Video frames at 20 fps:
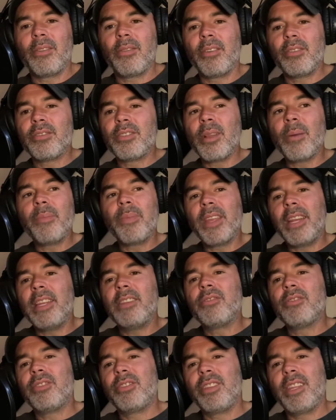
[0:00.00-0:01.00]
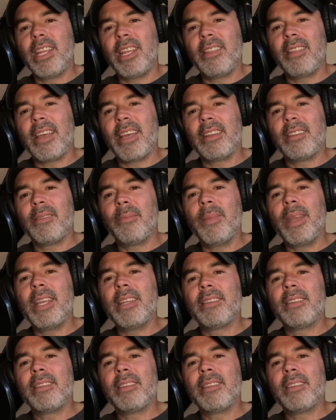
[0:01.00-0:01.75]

There's something interesting in that to me.